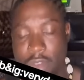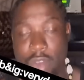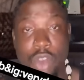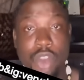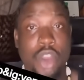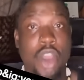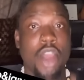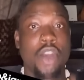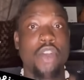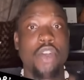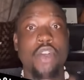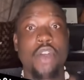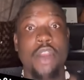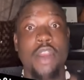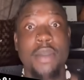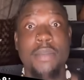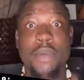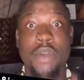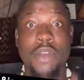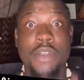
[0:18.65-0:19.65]
You cannot
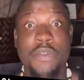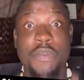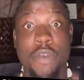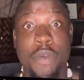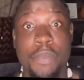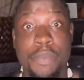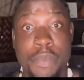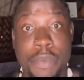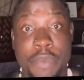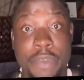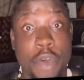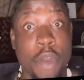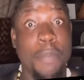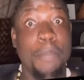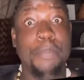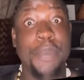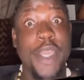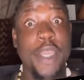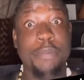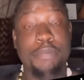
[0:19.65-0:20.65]
collect money from
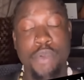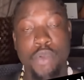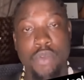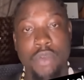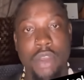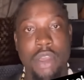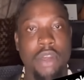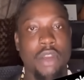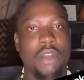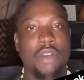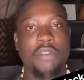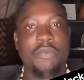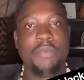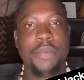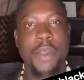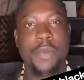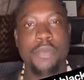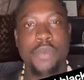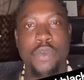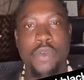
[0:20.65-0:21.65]
people, a lot of
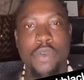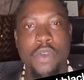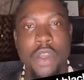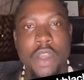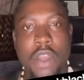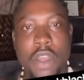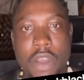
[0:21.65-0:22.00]
people,